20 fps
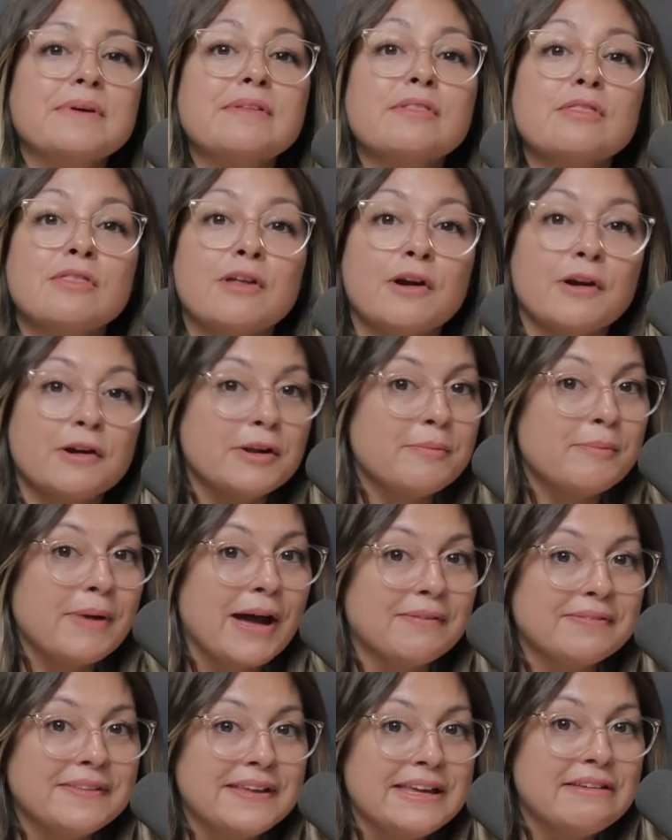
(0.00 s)
Learn
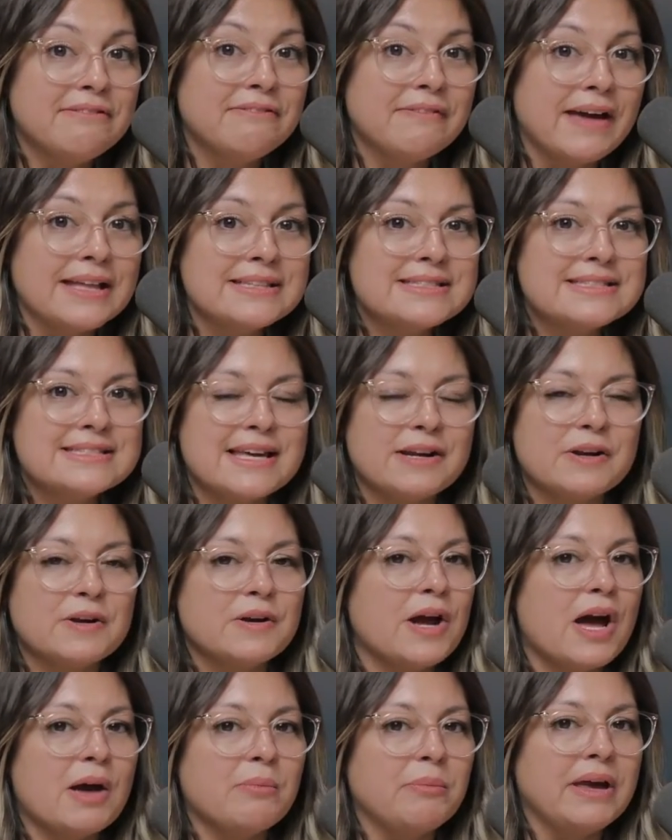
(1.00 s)
about the events that are
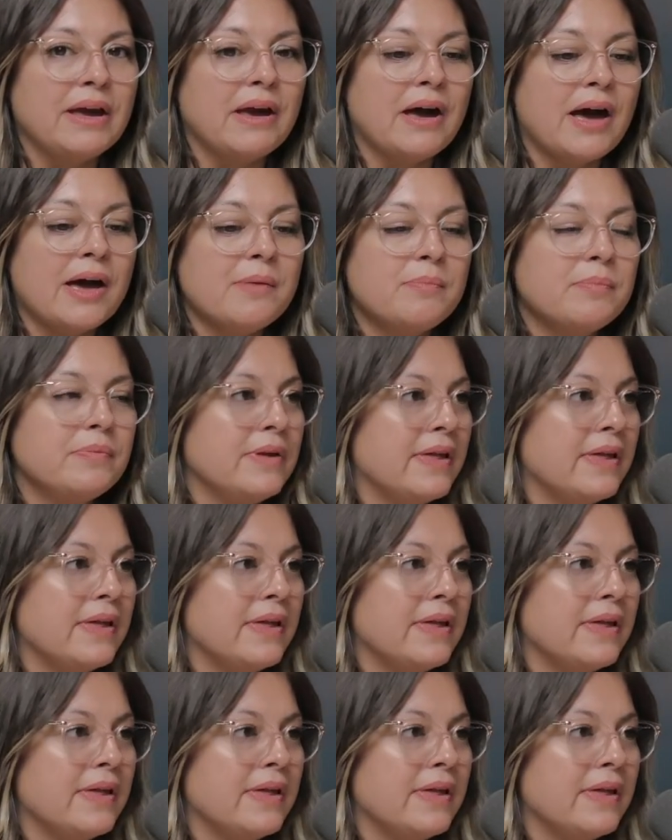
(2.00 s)
coming up.